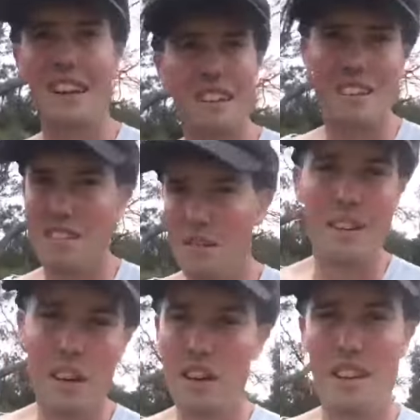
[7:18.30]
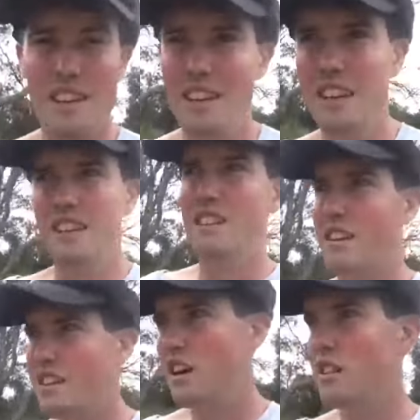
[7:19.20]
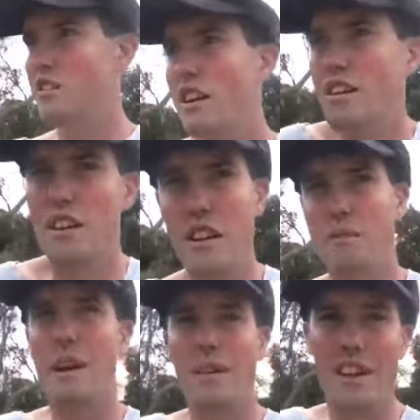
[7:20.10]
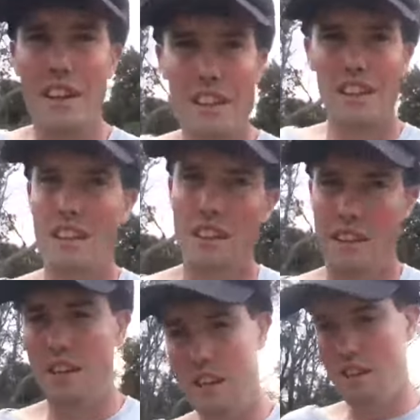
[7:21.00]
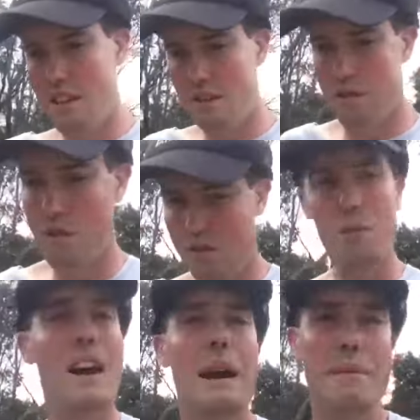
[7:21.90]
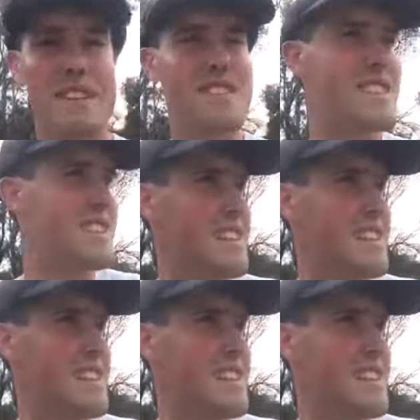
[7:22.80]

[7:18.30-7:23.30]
like something else, so I don't know, maybe we'll see what happens.